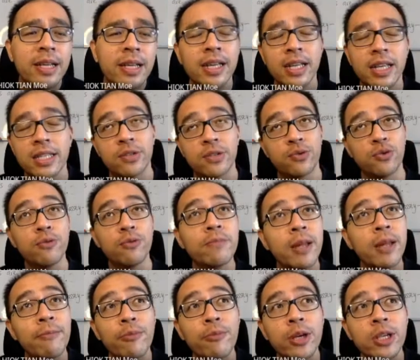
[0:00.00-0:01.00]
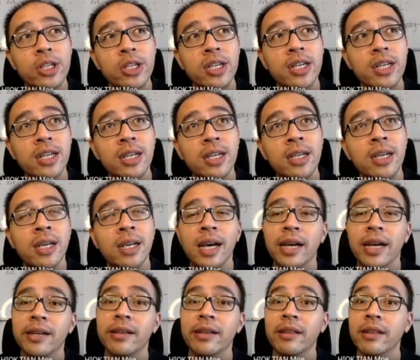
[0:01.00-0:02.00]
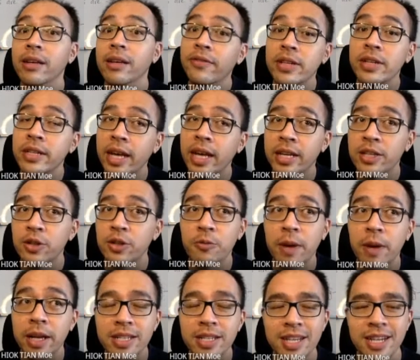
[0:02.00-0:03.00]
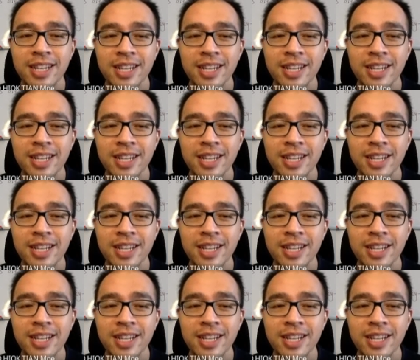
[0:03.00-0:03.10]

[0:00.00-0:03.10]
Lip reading: It's room temperature and they love it there so much.